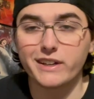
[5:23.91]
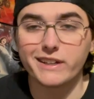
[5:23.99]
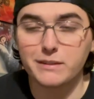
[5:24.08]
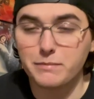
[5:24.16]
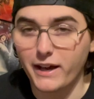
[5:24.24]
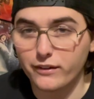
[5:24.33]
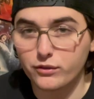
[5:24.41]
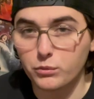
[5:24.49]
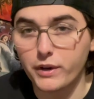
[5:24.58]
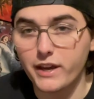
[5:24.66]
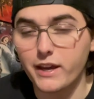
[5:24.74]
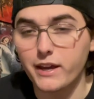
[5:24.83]
He passed
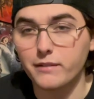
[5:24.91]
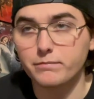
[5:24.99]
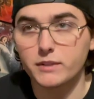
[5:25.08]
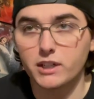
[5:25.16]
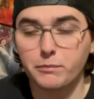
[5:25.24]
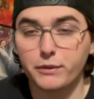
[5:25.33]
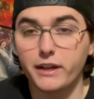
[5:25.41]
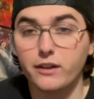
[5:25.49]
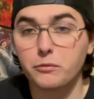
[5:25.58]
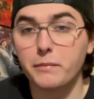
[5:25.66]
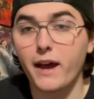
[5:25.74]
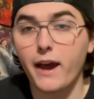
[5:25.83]
away a couple
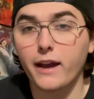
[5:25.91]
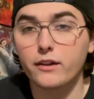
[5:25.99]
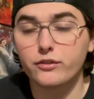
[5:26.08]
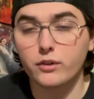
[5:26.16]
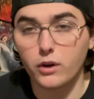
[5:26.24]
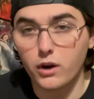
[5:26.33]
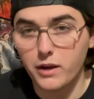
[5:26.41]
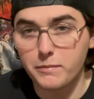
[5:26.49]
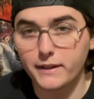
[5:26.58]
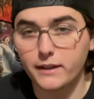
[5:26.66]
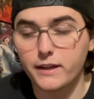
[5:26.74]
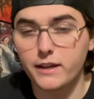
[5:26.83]
days back, so RIP
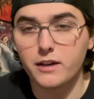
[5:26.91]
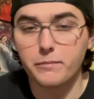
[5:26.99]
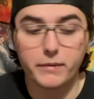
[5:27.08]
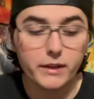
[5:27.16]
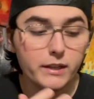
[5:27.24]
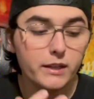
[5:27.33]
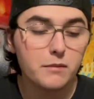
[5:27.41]
to him.